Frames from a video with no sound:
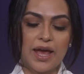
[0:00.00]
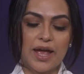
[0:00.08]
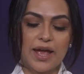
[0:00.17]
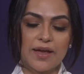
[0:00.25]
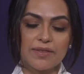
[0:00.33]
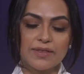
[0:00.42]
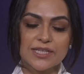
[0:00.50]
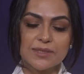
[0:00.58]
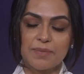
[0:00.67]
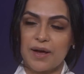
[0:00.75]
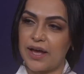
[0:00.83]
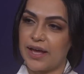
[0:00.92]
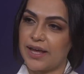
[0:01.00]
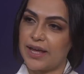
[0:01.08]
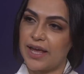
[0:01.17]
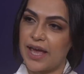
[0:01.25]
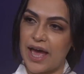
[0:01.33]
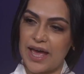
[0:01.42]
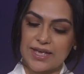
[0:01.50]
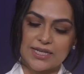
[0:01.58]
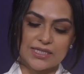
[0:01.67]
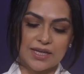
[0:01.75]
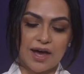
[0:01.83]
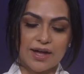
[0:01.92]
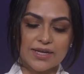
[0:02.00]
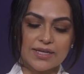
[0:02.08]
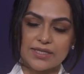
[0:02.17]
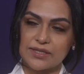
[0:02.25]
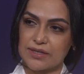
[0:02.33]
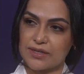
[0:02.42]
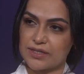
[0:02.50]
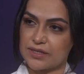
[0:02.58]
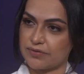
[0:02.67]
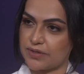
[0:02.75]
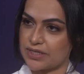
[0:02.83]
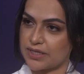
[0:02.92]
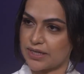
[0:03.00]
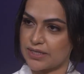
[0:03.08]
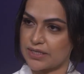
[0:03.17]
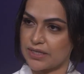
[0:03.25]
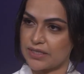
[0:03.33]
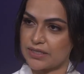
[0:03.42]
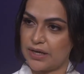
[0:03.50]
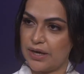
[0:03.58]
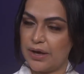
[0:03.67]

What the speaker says: And this pie is cut into different slices.